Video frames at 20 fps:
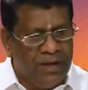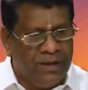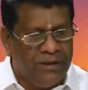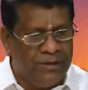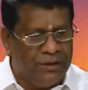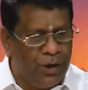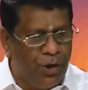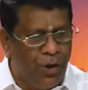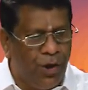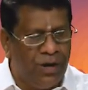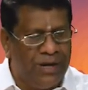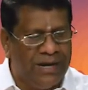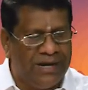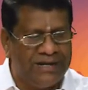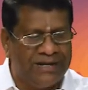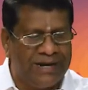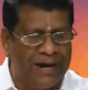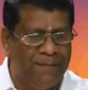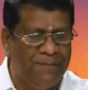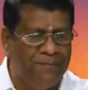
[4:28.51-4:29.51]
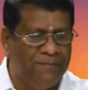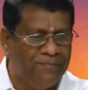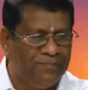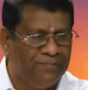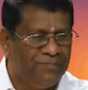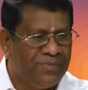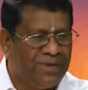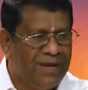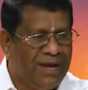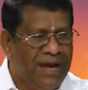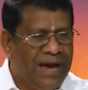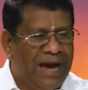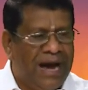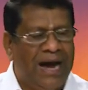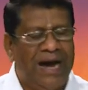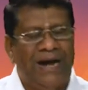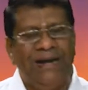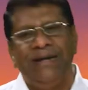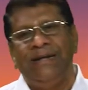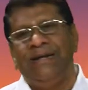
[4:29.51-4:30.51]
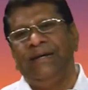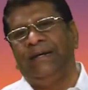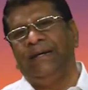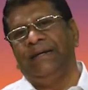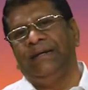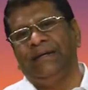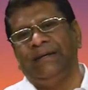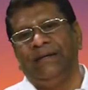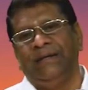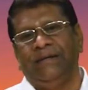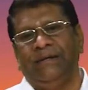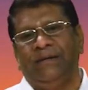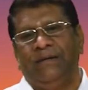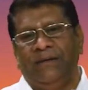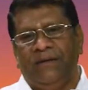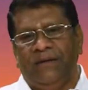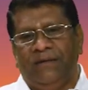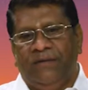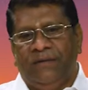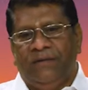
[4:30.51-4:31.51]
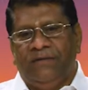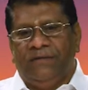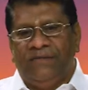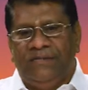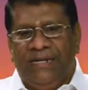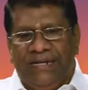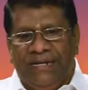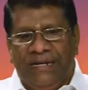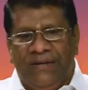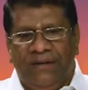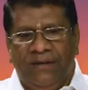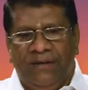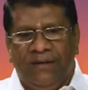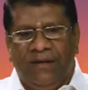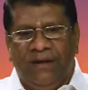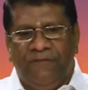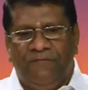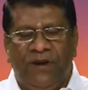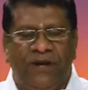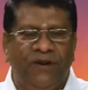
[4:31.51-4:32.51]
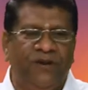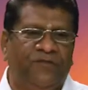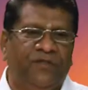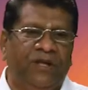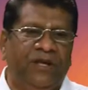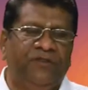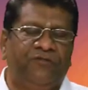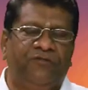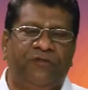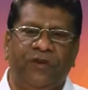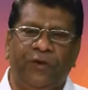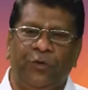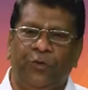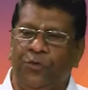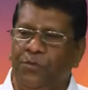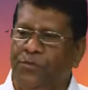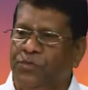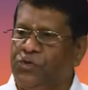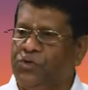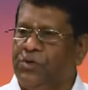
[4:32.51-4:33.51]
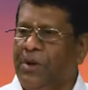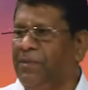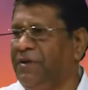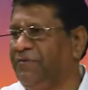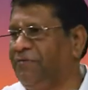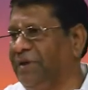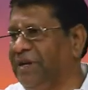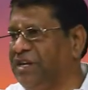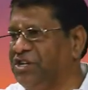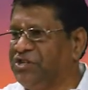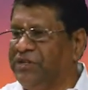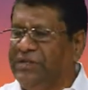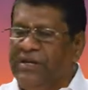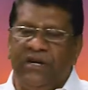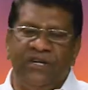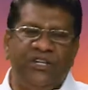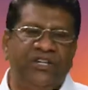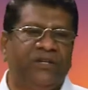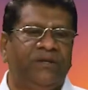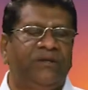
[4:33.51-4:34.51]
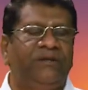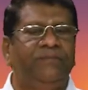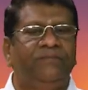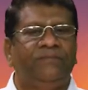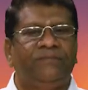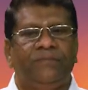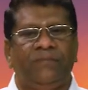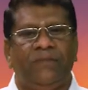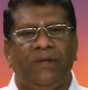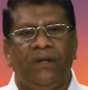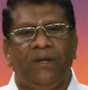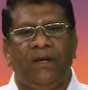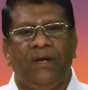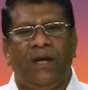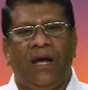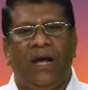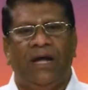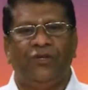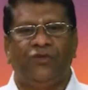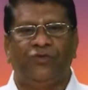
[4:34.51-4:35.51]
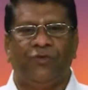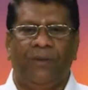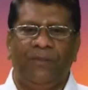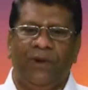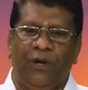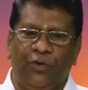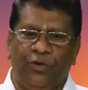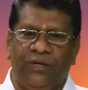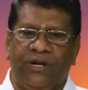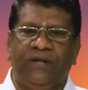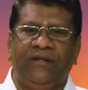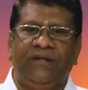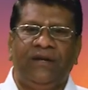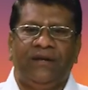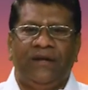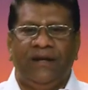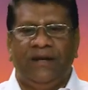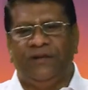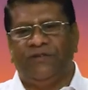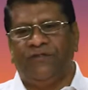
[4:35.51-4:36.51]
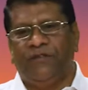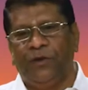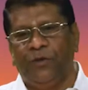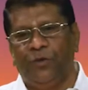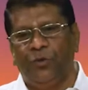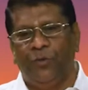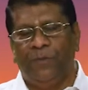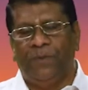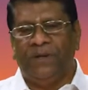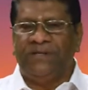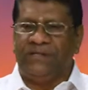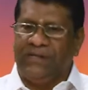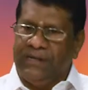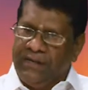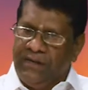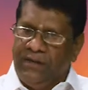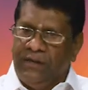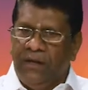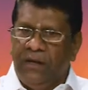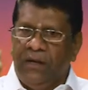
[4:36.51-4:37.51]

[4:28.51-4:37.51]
They all had come and sitting in front of the interview room. Swami finished darshan and Swami looked at that interview group and said,